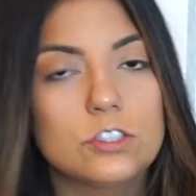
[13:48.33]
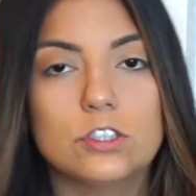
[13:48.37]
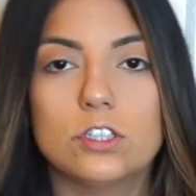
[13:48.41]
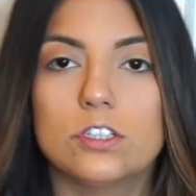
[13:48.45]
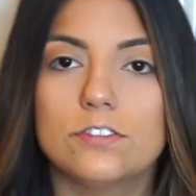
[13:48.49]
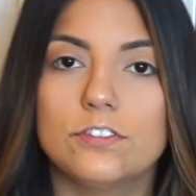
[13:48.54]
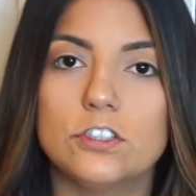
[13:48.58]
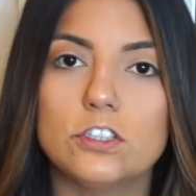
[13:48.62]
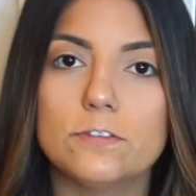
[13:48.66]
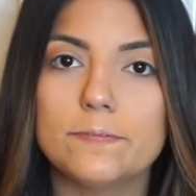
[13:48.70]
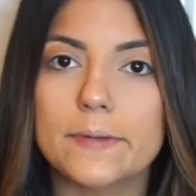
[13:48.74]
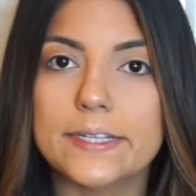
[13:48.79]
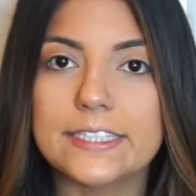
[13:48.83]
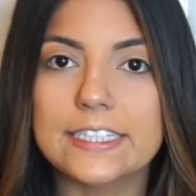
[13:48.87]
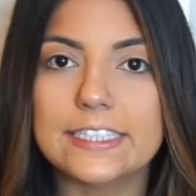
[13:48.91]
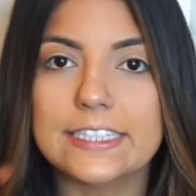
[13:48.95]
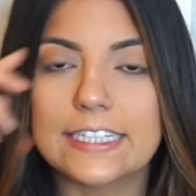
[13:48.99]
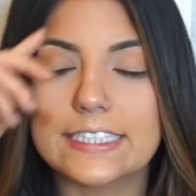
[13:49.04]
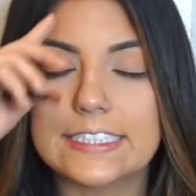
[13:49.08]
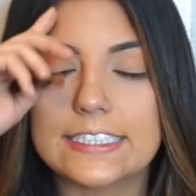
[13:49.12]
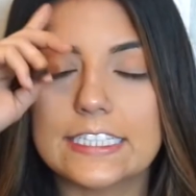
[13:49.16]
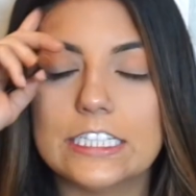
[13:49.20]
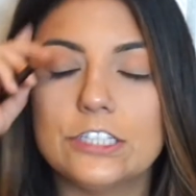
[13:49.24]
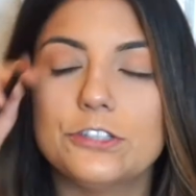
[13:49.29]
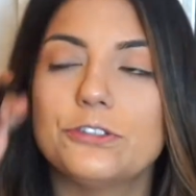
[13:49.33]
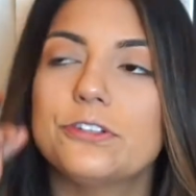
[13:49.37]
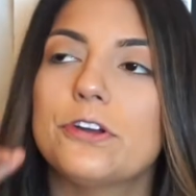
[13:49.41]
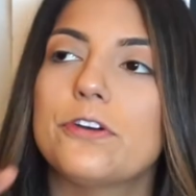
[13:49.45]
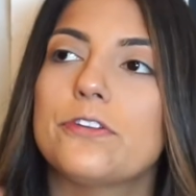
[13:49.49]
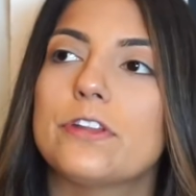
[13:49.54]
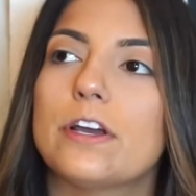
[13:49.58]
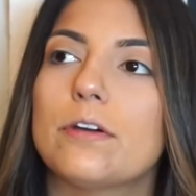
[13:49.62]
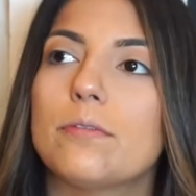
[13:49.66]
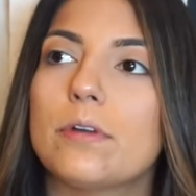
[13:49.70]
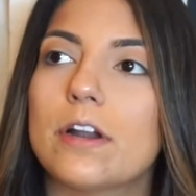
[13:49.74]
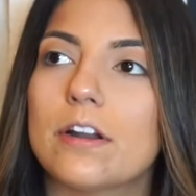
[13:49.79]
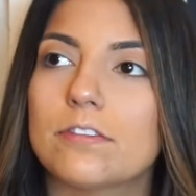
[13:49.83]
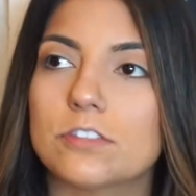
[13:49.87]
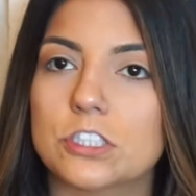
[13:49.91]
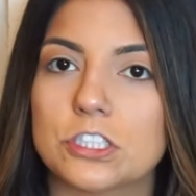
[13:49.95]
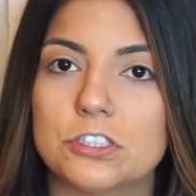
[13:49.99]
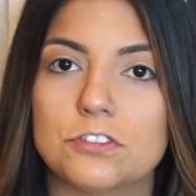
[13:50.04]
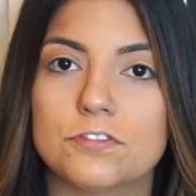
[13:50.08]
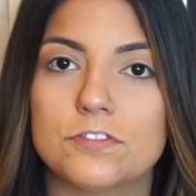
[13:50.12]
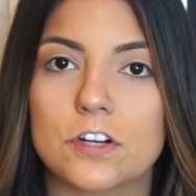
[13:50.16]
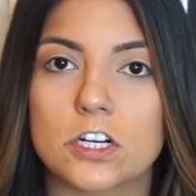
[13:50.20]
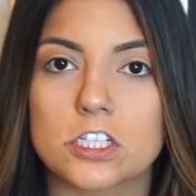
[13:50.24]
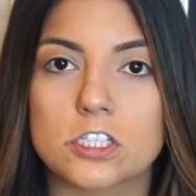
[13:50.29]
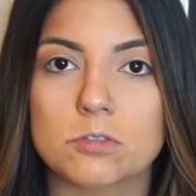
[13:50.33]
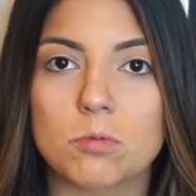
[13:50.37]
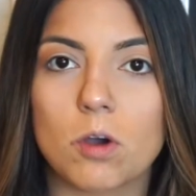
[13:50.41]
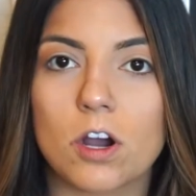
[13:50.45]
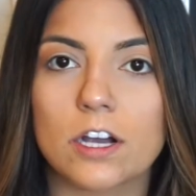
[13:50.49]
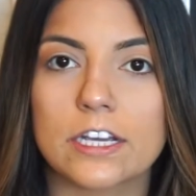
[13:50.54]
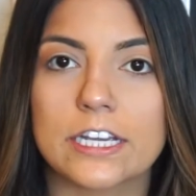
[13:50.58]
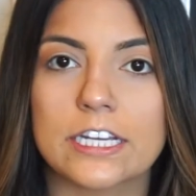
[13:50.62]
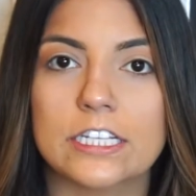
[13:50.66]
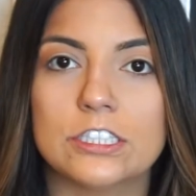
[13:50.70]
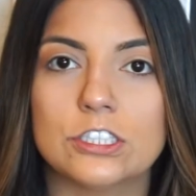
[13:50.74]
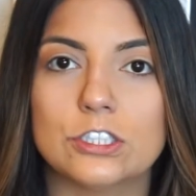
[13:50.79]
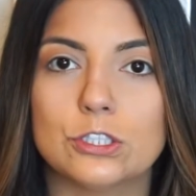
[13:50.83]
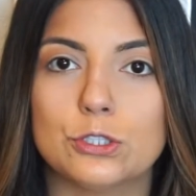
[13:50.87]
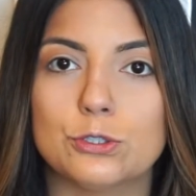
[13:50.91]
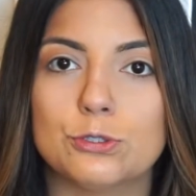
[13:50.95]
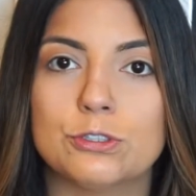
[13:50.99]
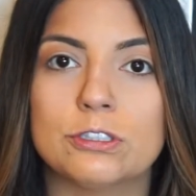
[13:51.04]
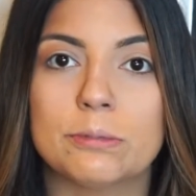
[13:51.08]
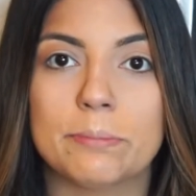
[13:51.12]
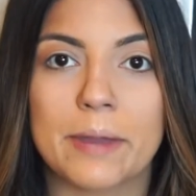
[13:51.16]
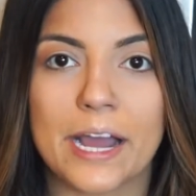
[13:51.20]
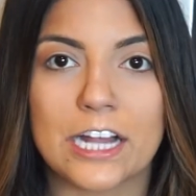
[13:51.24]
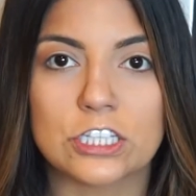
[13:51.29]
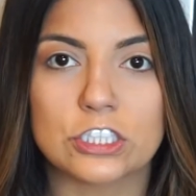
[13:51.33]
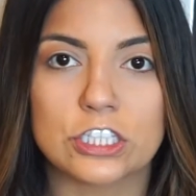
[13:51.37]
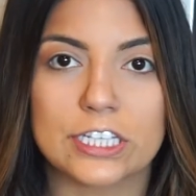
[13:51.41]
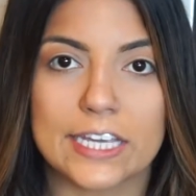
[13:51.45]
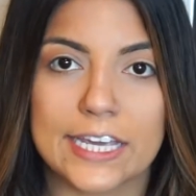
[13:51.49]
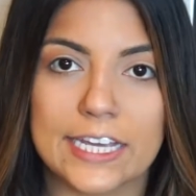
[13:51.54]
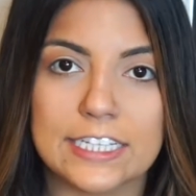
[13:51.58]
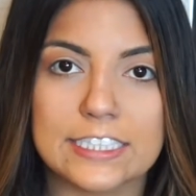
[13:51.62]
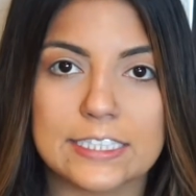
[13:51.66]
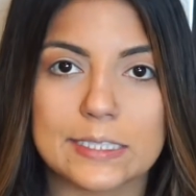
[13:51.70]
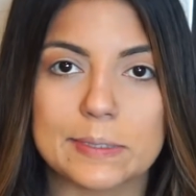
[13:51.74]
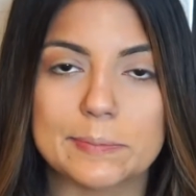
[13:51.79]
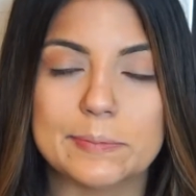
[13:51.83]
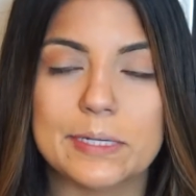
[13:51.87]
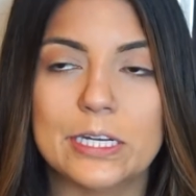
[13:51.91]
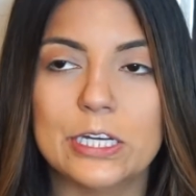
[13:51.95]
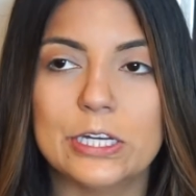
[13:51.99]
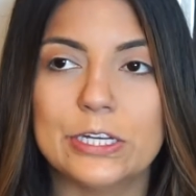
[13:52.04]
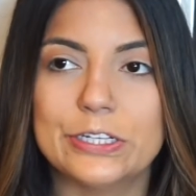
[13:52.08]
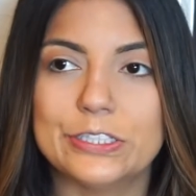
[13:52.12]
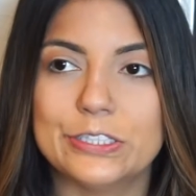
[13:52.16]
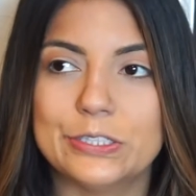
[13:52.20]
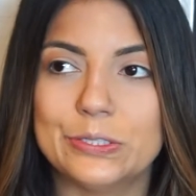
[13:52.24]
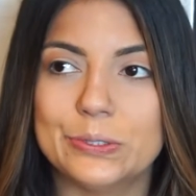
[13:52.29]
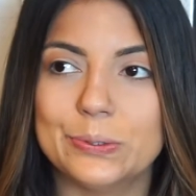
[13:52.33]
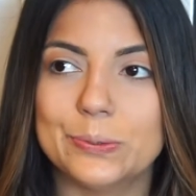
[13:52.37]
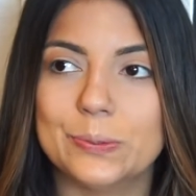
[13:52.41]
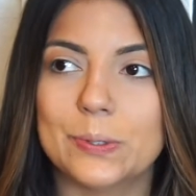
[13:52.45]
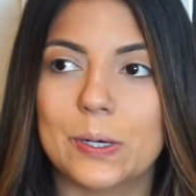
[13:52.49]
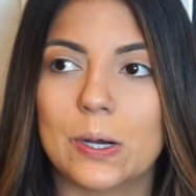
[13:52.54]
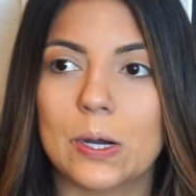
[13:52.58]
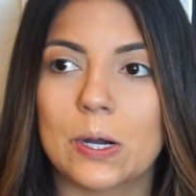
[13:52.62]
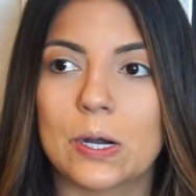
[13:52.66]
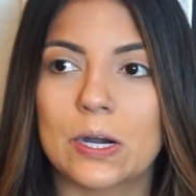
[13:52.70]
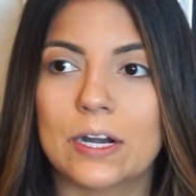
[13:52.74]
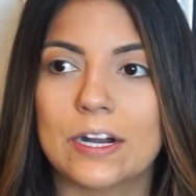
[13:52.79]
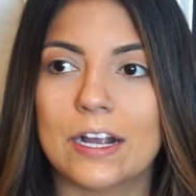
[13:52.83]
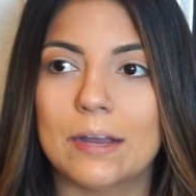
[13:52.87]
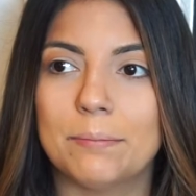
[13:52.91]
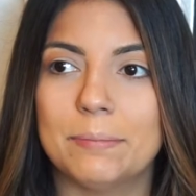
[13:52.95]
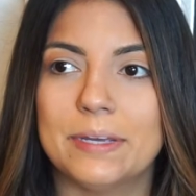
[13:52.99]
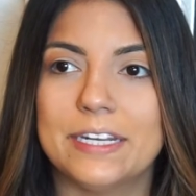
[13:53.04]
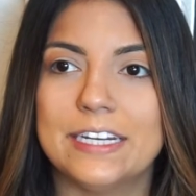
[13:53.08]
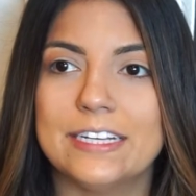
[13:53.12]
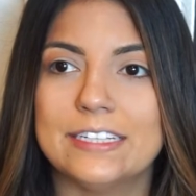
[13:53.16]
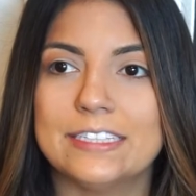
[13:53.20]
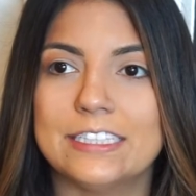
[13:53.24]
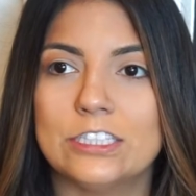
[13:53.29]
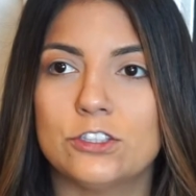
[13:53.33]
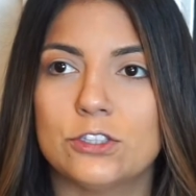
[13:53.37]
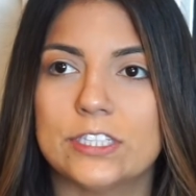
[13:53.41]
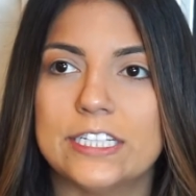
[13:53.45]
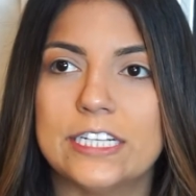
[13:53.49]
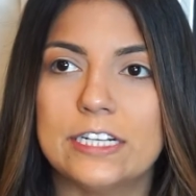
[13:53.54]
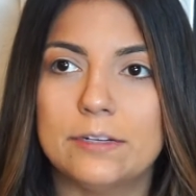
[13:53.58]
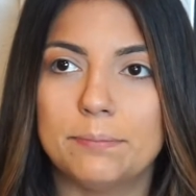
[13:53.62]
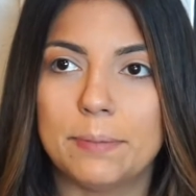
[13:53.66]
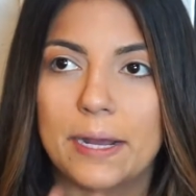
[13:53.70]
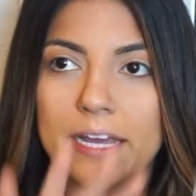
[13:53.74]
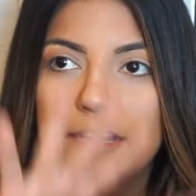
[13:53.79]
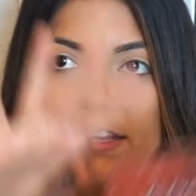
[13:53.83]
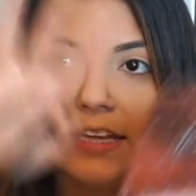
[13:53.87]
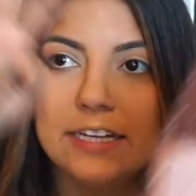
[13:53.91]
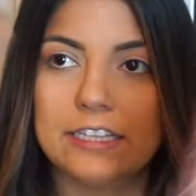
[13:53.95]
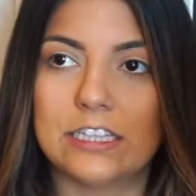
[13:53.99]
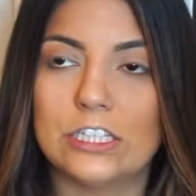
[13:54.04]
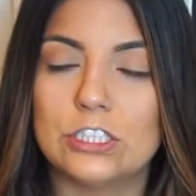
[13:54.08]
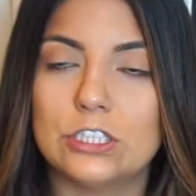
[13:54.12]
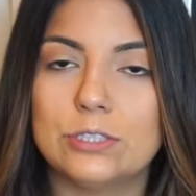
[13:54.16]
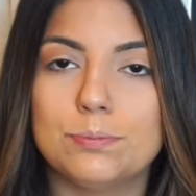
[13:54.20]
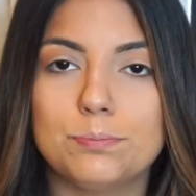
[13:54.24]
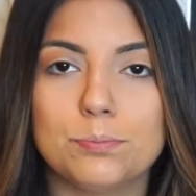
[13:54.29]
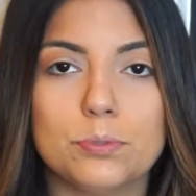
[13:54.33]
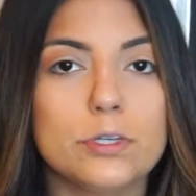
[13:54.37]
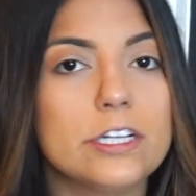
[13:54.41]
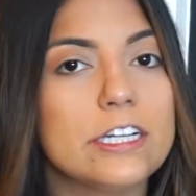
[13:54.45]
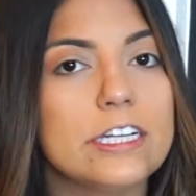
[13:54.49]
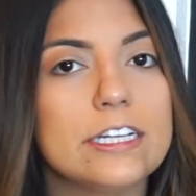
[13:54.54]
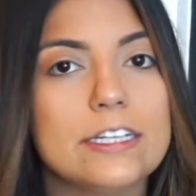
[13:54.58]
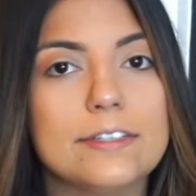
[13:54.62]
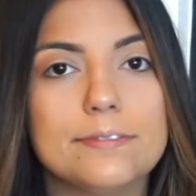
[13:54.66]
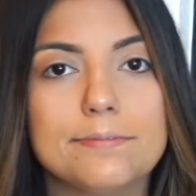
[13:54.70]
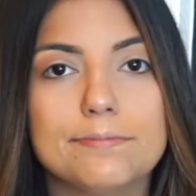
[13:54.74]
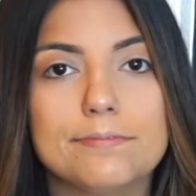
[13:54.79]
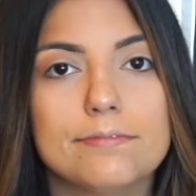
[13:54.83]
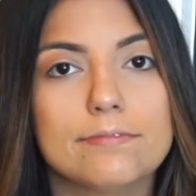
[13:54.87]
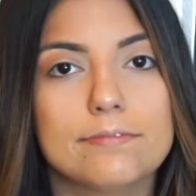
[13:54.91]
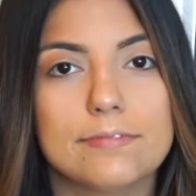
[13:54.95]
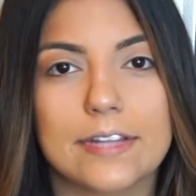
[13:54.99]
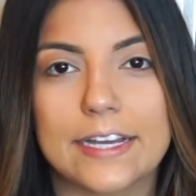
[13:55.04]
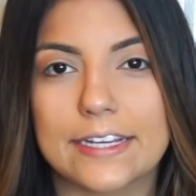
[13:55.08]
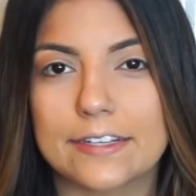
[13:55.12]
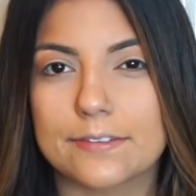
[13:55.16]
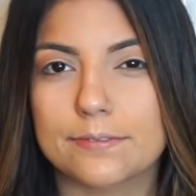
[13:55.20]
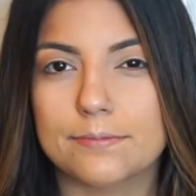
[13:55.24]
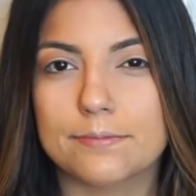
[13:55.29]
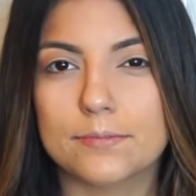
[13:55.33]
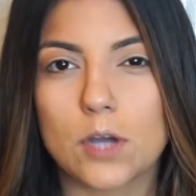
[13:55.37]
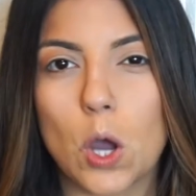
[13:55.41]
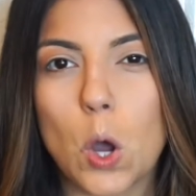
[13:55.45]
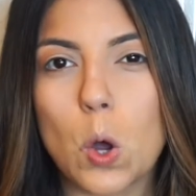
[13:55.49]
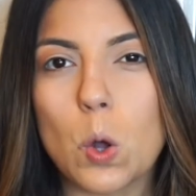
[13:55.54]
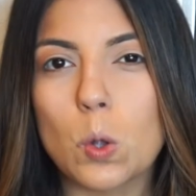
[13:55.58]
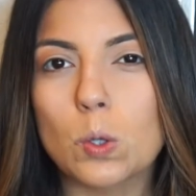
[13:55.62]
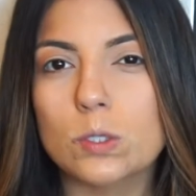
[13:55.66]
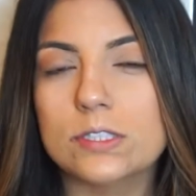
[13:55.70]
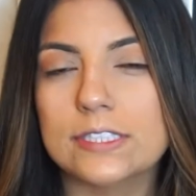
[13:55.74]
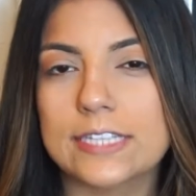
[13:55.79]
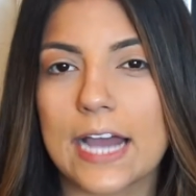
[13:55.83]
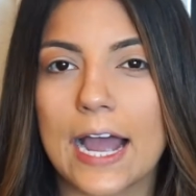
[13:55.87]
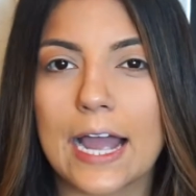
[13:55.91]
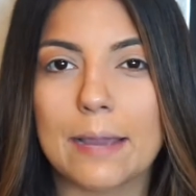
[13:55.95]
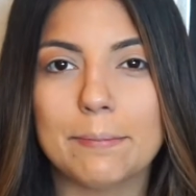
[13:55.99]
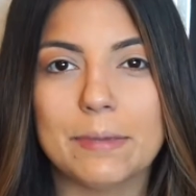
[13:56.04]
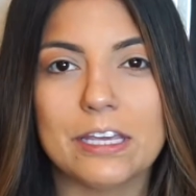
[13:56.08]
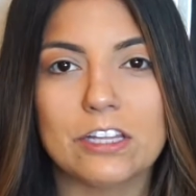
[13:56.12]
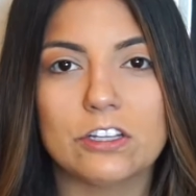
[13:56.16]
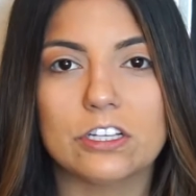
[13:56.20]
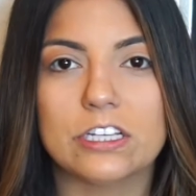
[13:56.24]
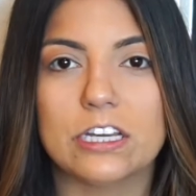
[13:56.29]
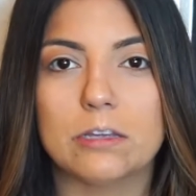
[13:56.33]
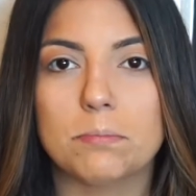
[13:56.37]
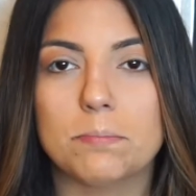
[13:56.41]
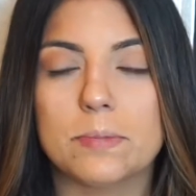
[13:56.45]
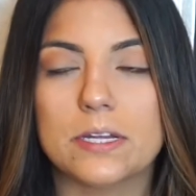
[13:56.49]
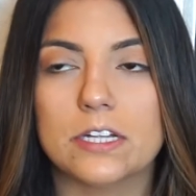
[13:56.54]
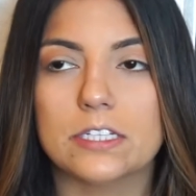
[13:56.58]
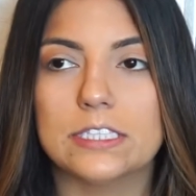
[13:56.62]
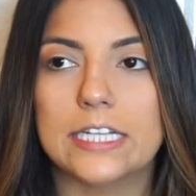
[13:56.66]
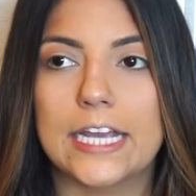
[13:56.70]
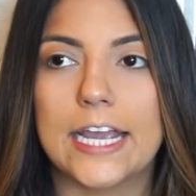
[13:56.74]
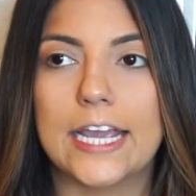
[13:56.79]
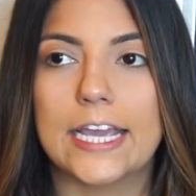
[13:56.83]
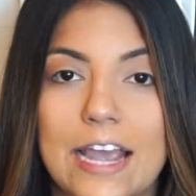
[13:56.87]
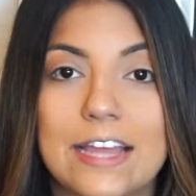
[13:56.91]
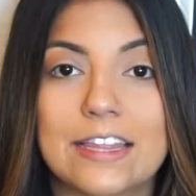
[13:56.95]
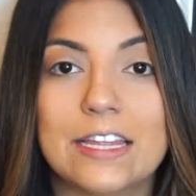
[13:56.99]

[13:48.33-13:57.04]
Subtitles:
So if you've been to Disney, you know that whenever you first walk into the Magic Kingdom, you are immediately greeted by like this pretty, like old-timey looking building.